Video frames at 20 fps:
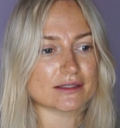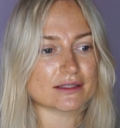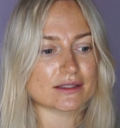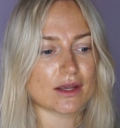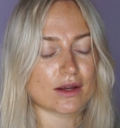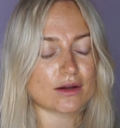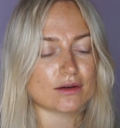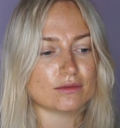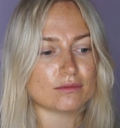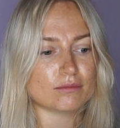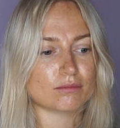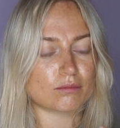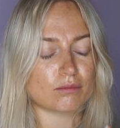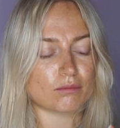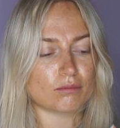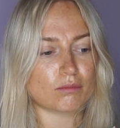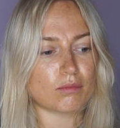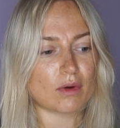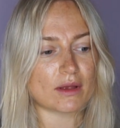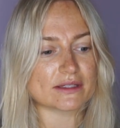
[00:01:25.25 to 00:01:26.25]
So
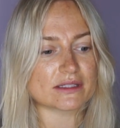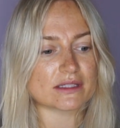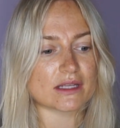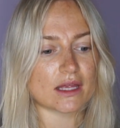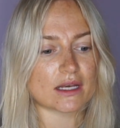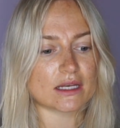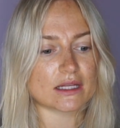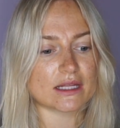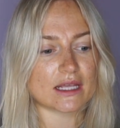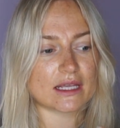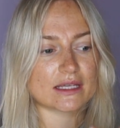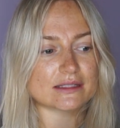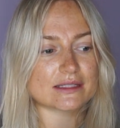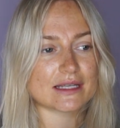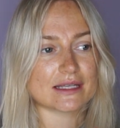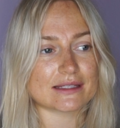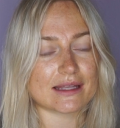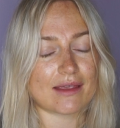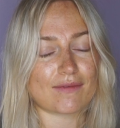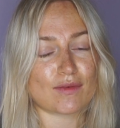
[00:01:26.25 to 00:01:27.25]
one side of things
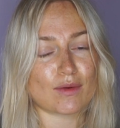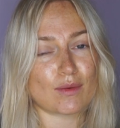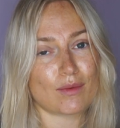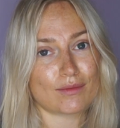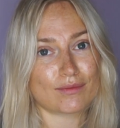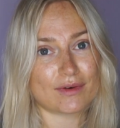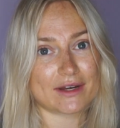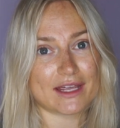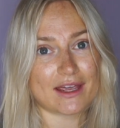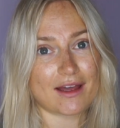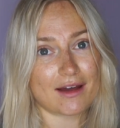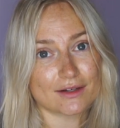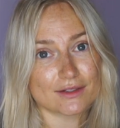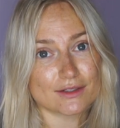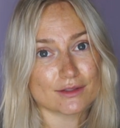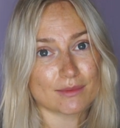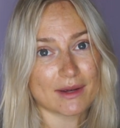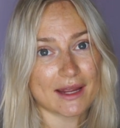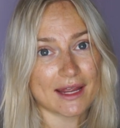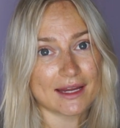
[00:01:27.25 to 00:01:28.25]
is if you're really
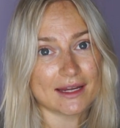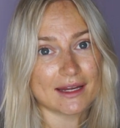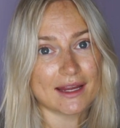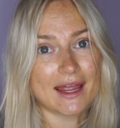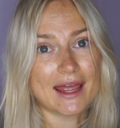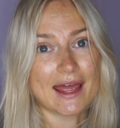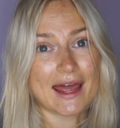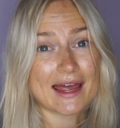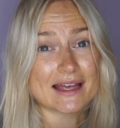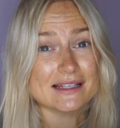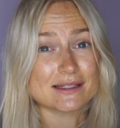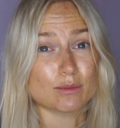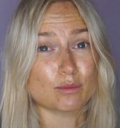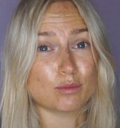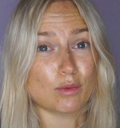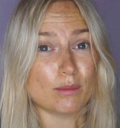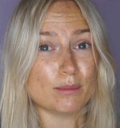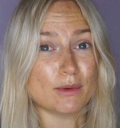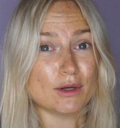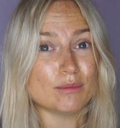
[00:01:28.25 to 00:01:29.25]
underweight, as a
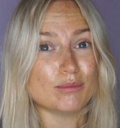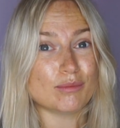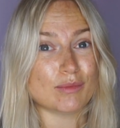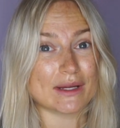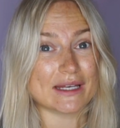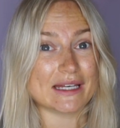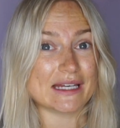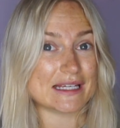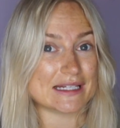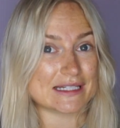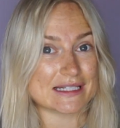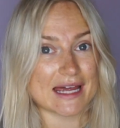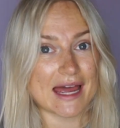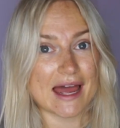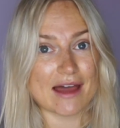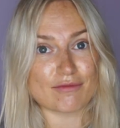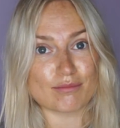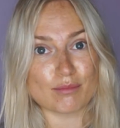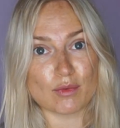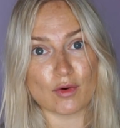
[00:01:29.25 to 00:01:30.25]
woman we need to
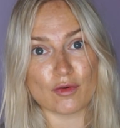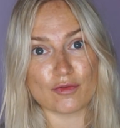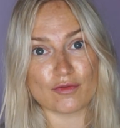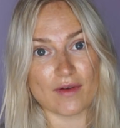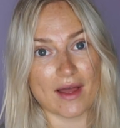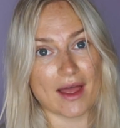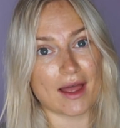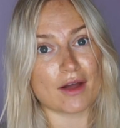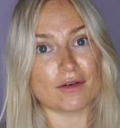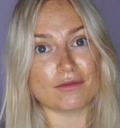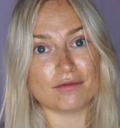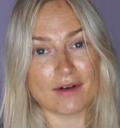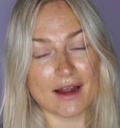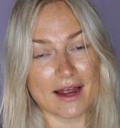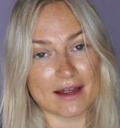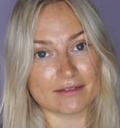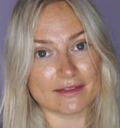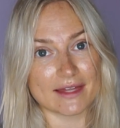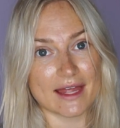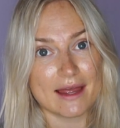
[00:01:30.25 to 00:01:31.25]
have more fat
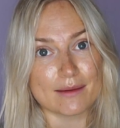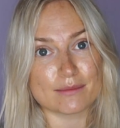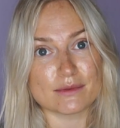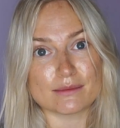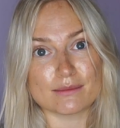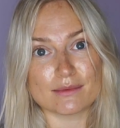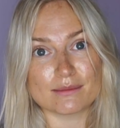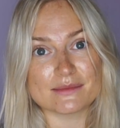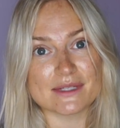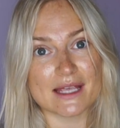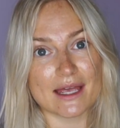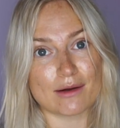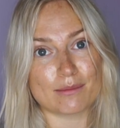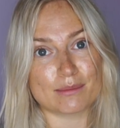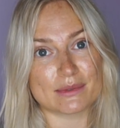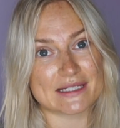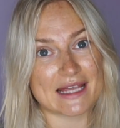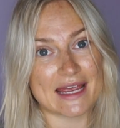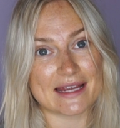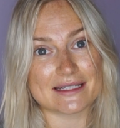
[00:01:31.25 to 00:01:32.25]
around the abdomen to help
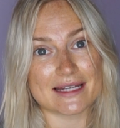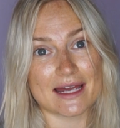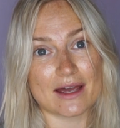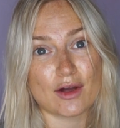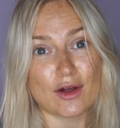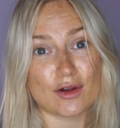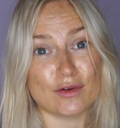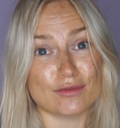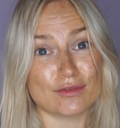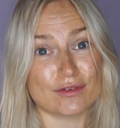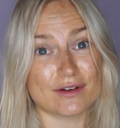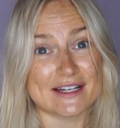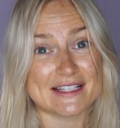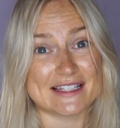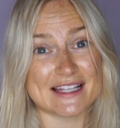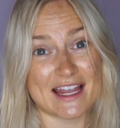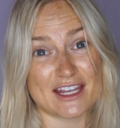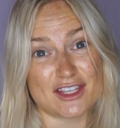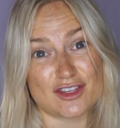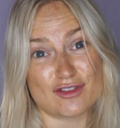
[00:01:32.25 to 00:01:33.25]
protect our
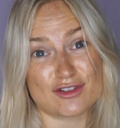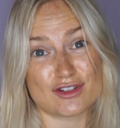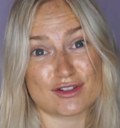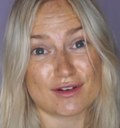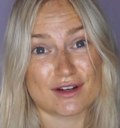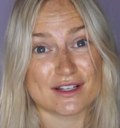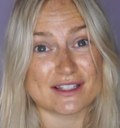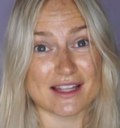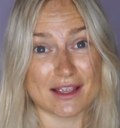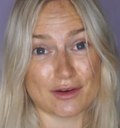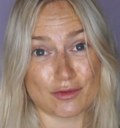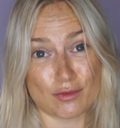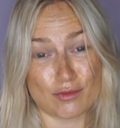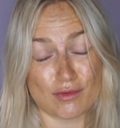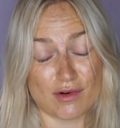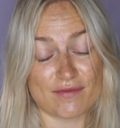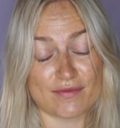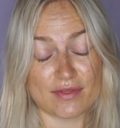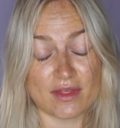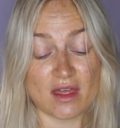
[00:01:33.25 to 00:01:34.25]
ovaries, our uterus, and
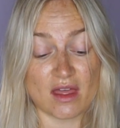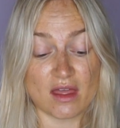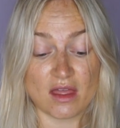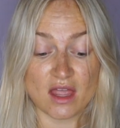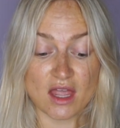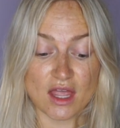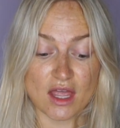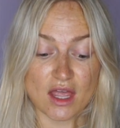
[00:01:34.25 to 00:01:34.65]
all of the